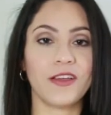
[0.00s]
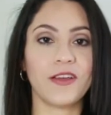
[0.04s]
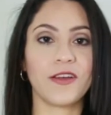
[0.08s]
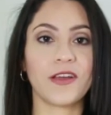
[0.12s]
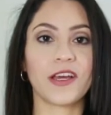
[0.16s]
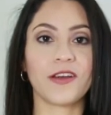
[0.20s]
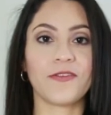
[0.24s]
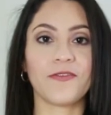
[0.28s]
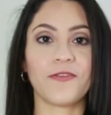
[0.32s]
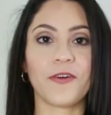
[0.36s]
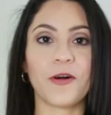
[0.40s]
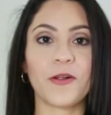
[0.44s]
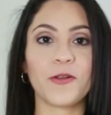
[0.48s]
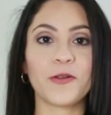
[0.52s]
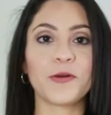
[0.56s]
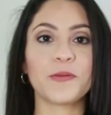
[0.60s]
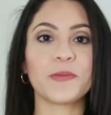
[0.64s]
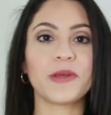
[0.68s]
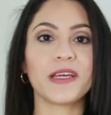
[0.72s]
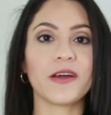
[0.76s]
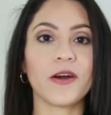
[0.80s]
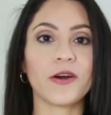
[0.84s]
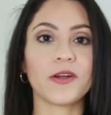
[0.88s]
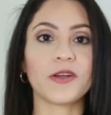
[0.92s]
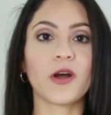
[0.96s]
You can follow
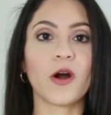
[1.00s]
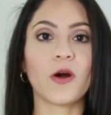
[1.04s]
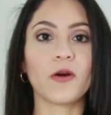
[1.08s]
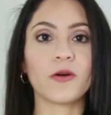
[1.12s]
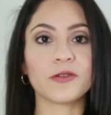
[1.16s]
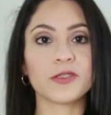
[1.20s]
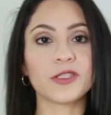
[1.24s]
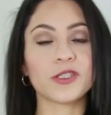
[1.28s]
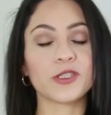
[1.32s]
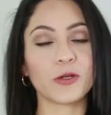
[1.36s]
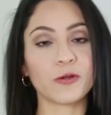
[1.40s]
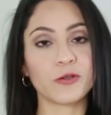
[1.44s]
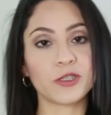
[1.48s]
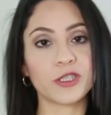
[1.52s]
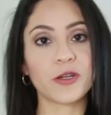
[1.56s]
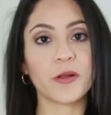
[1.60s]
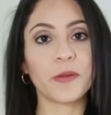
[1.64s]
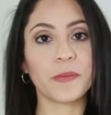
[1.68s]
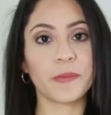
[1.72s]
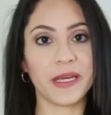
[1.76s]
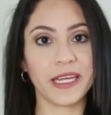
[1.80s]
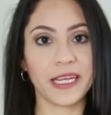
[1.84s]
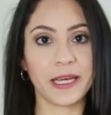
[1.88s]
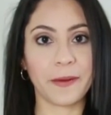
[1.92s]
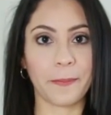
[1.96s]
me on all social
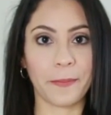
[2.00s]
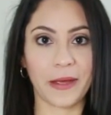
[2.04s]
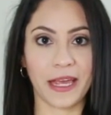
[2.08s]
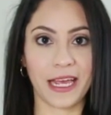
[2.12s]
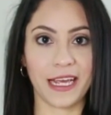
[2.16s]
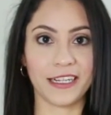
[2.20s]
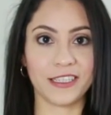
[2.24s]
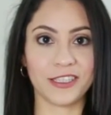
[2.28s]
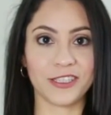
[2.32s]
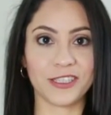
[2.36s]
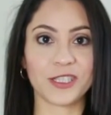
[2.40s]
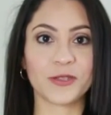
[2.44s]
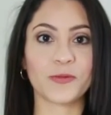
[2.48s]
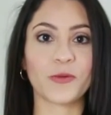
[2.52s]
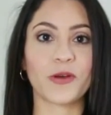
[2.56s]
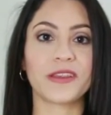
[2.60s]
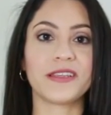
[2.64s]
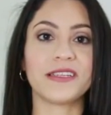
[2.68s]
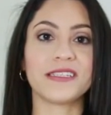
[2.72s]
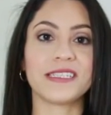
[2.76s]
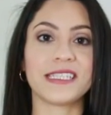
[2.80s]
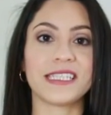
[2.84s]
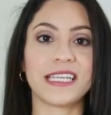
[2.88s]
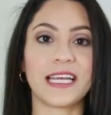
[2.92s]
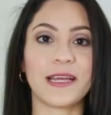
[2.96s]
media pages with
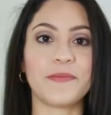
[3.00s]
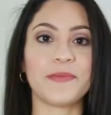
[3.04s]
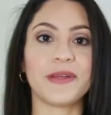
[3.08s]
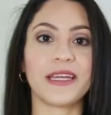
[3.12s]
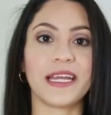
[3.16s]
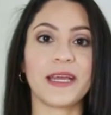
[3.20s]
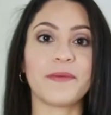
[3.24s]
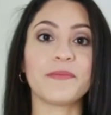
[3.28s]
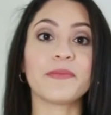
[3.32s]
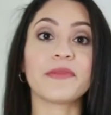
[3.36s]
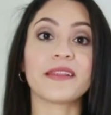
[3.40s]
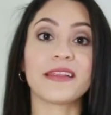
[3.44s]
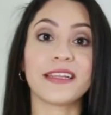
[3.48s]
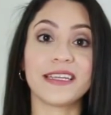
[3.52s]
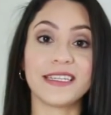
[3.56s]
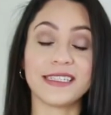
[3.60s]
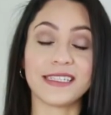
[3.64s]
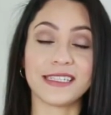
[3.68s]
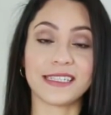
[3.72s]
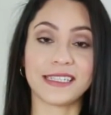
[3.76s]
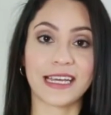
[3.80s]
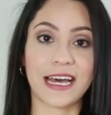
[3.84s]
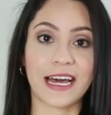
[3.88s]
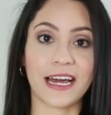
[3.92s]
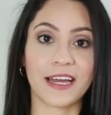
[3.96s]
the same name,
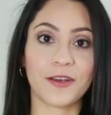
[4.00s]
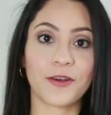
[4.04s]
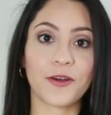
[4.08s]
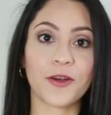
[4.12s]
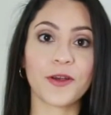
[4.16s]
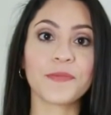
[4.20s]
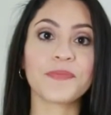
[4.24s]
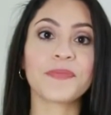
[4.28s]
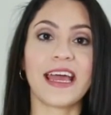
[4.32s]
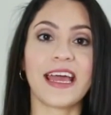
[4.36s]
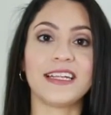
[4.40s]
LynSire.